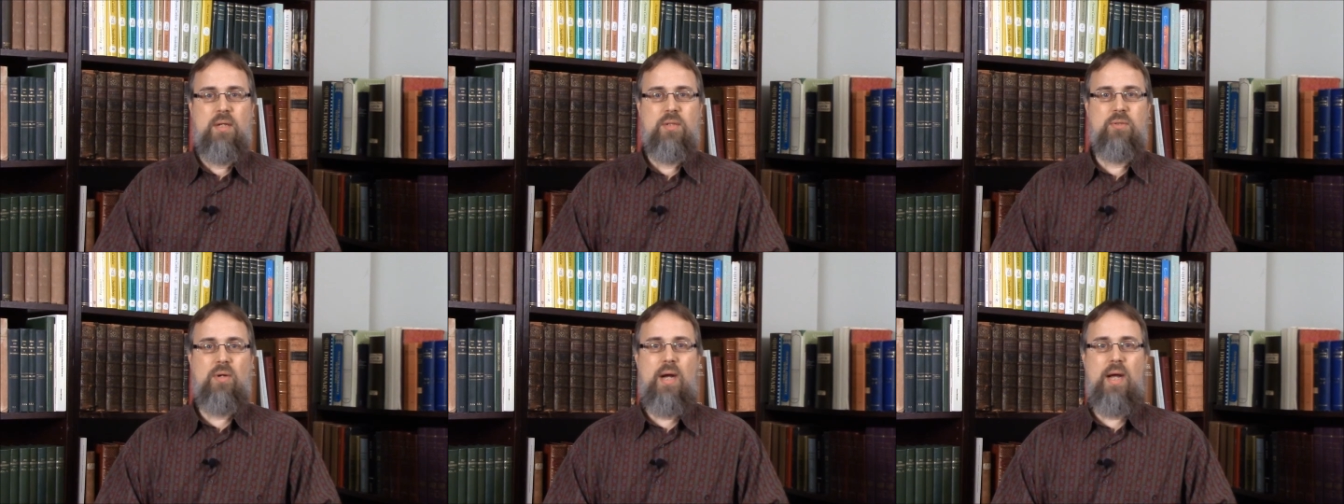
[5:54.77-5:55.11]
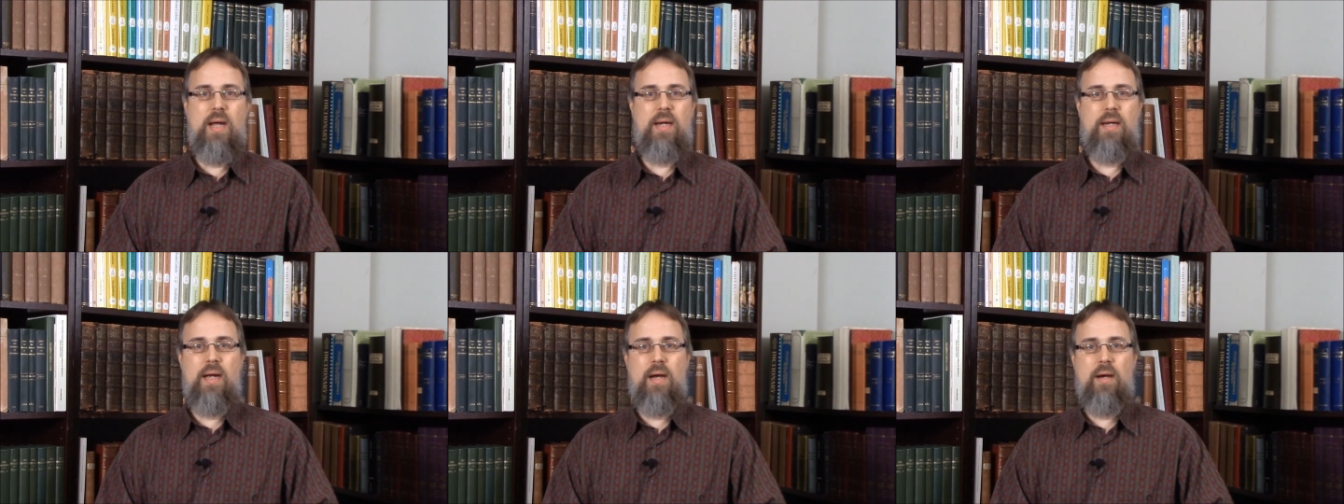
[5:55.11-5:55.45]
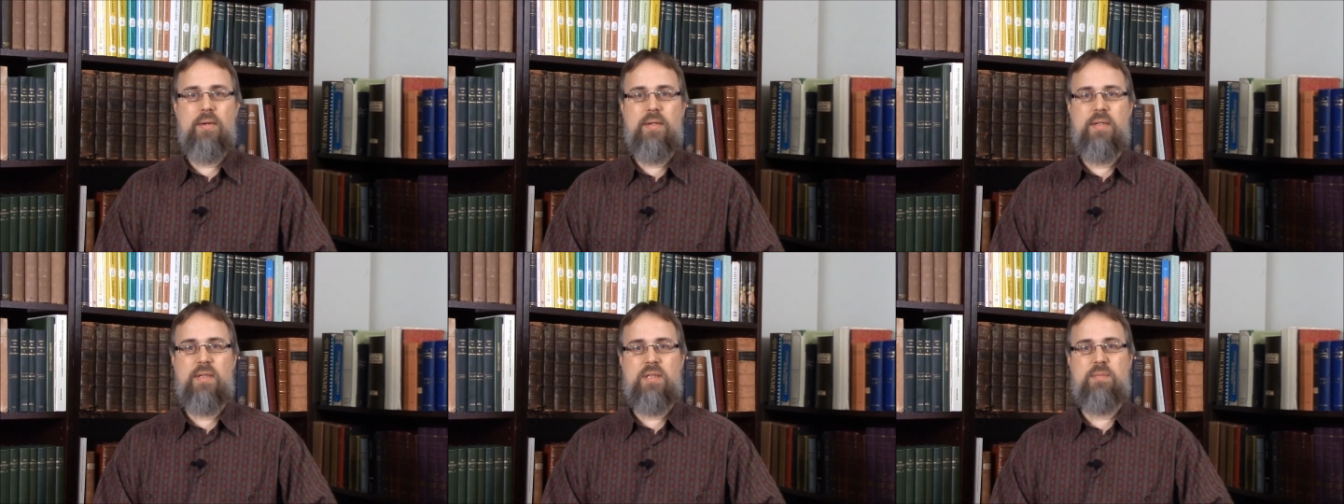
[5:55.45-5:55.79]
trying
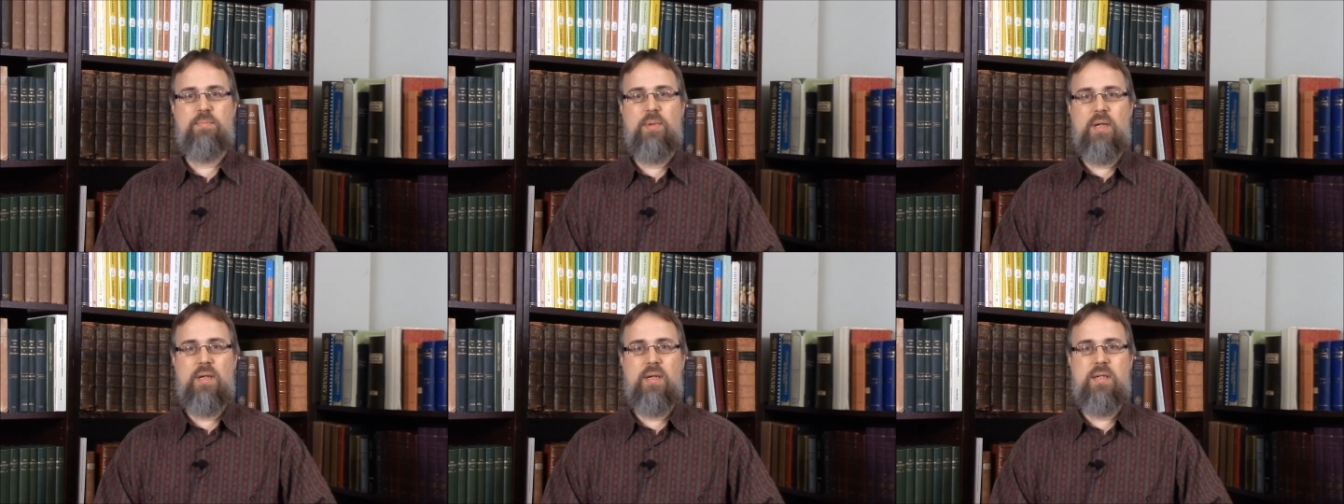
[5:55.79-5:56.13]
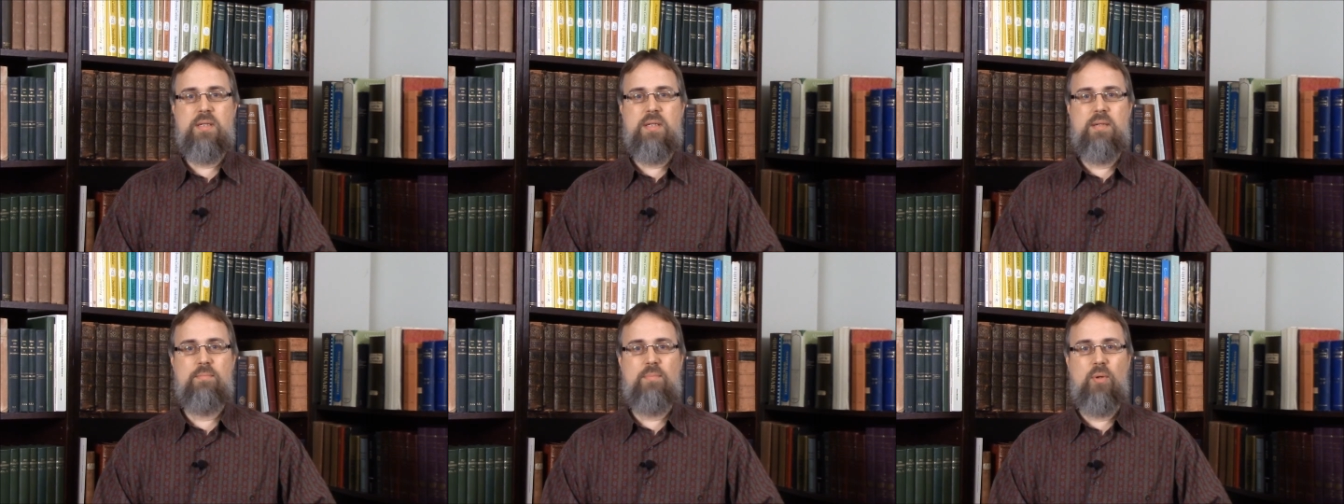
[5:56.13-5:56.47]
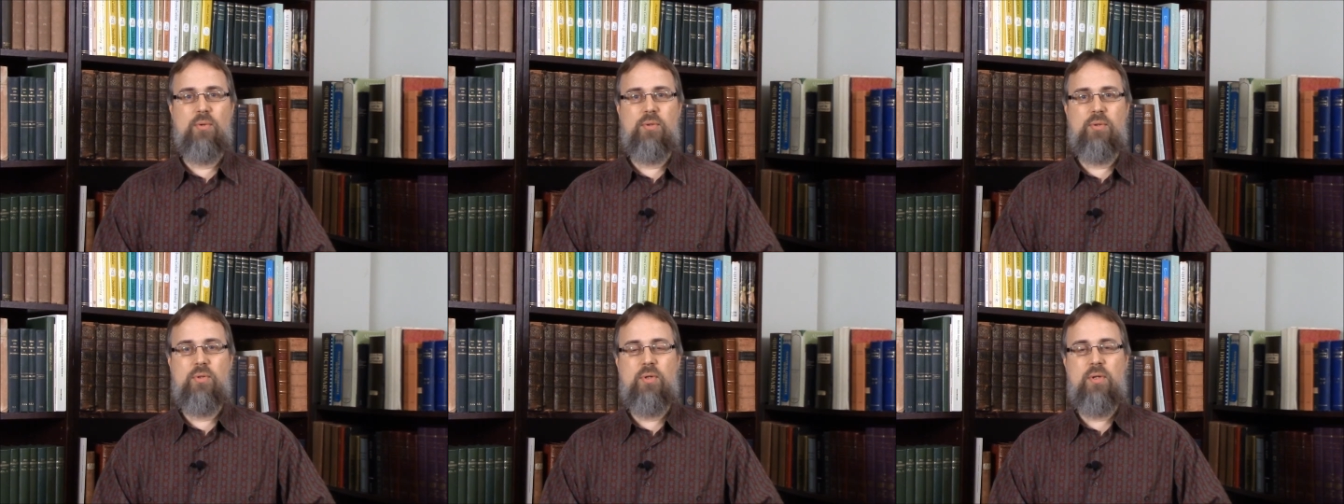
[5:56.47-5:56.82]
out and experiencing
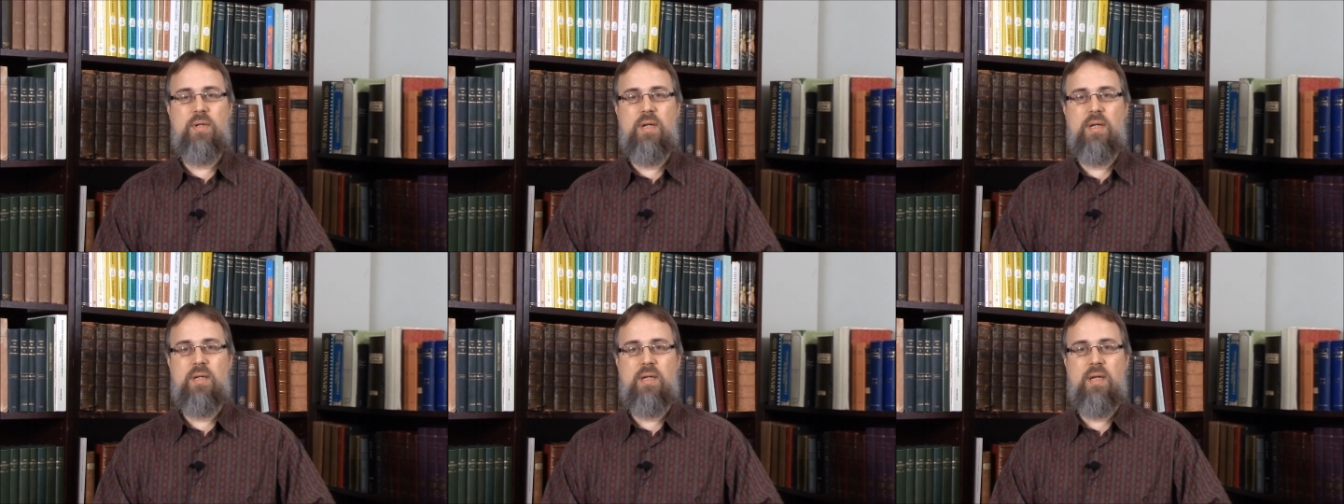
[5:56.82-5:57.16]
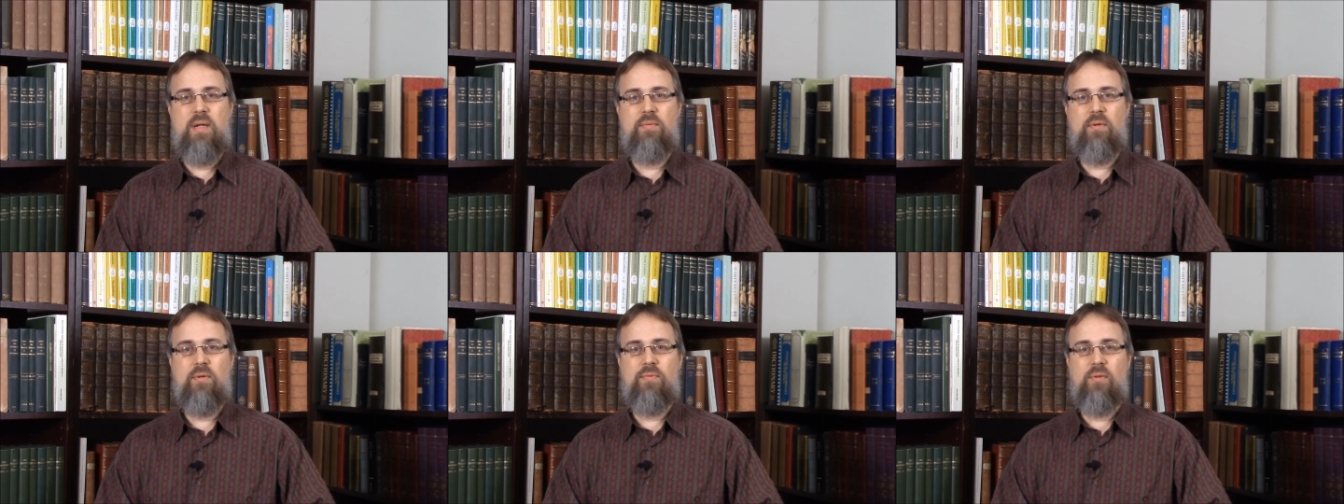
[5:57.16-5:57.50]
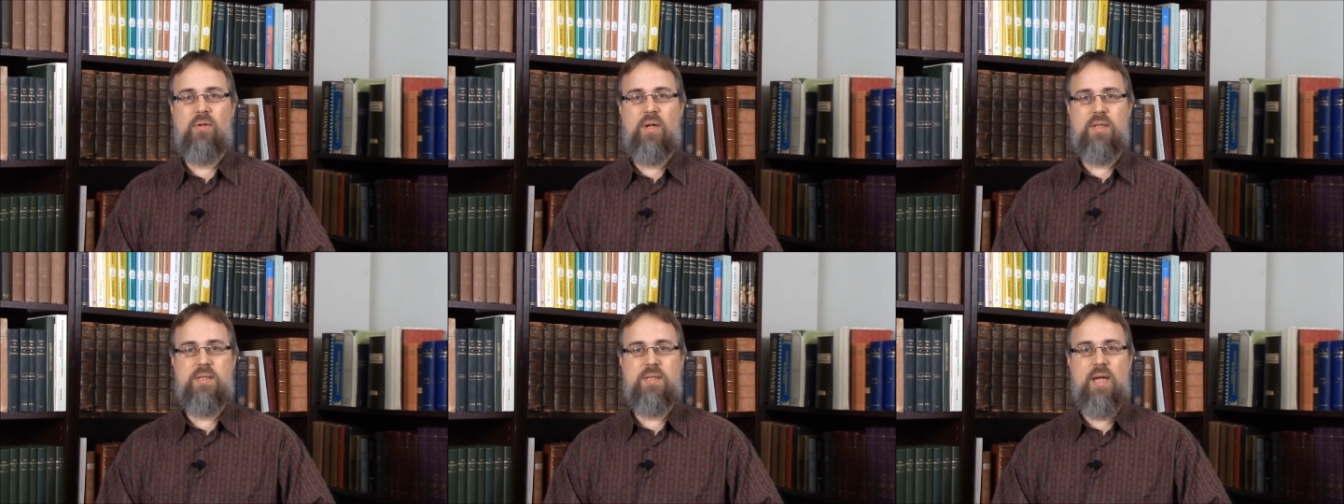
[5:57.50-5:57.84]
both good and evil
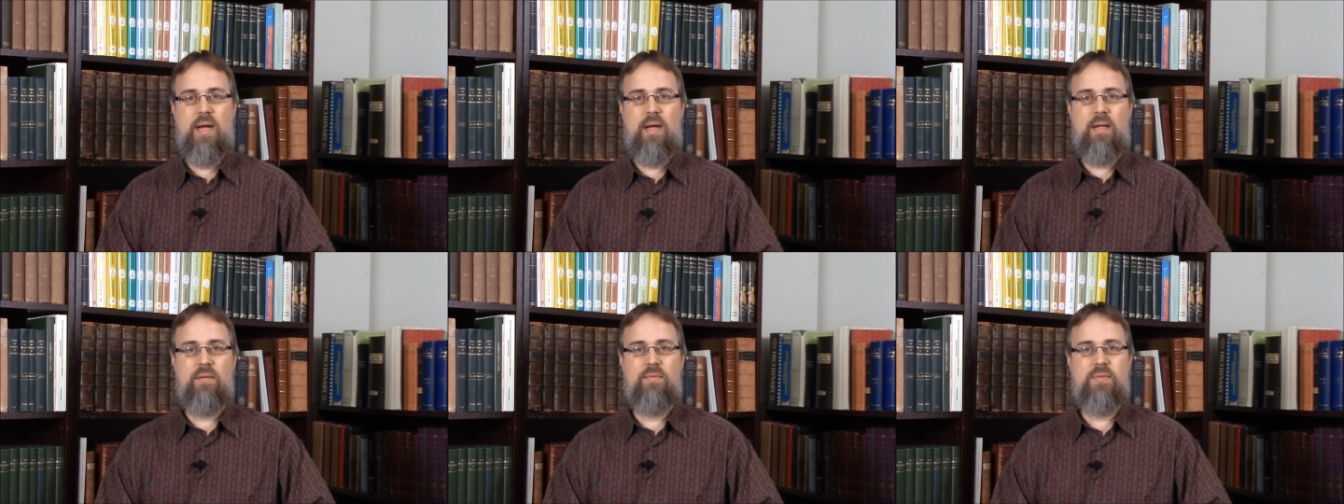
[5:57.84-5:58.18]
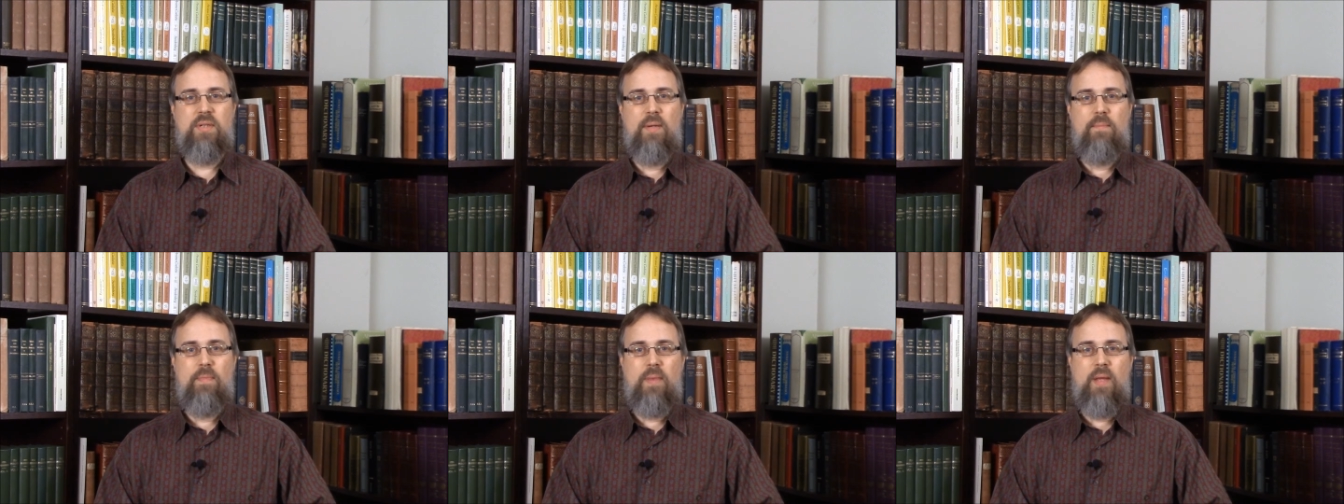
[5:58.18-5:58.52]
for ourselves